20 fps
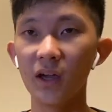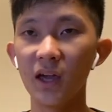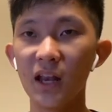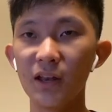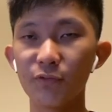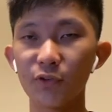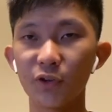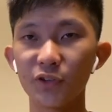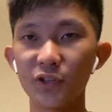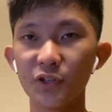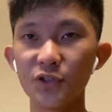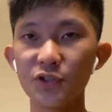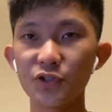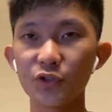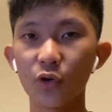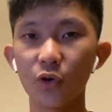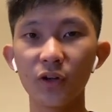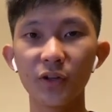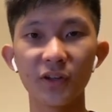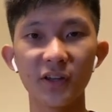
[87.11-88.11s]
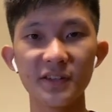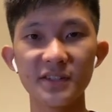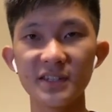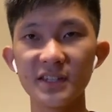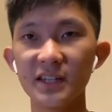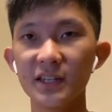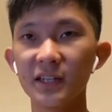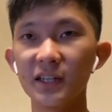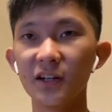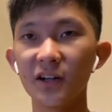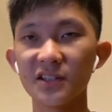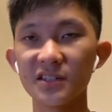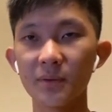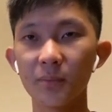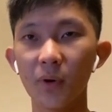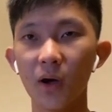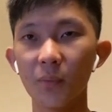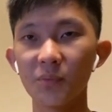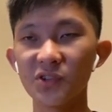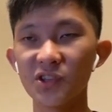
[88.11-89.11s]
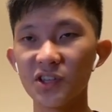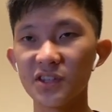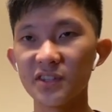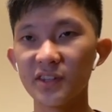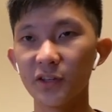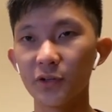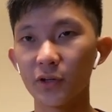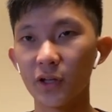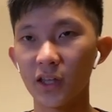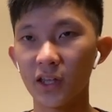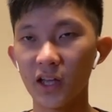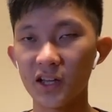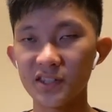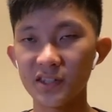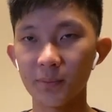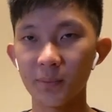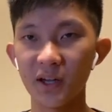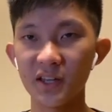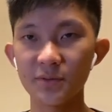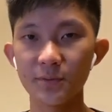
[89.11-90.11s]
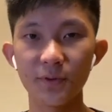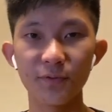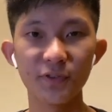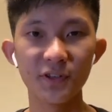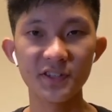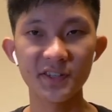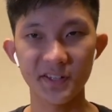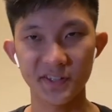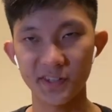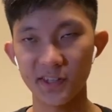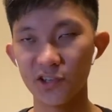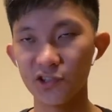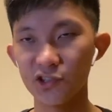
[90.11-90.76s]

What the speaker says: And if you continue scrolling, you can see here are some options that you can customize with this extension.